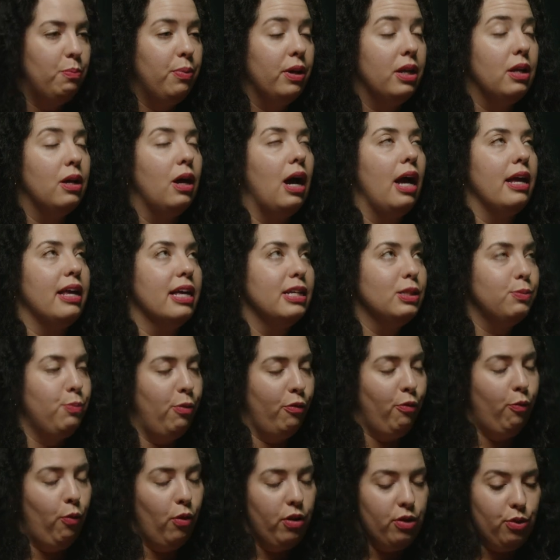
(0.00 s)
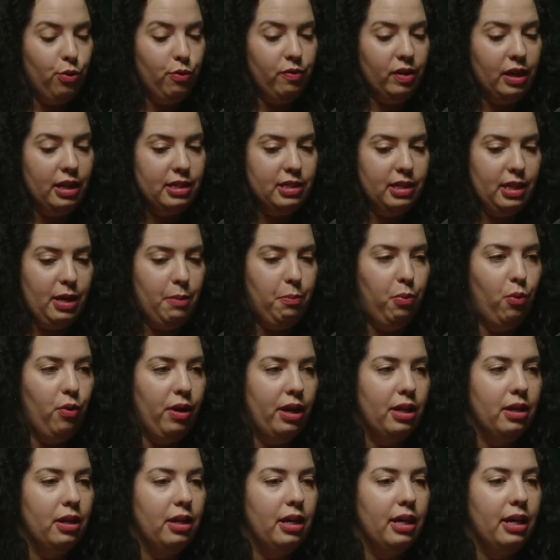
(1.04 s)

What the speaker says: but I guess before you even get to that point,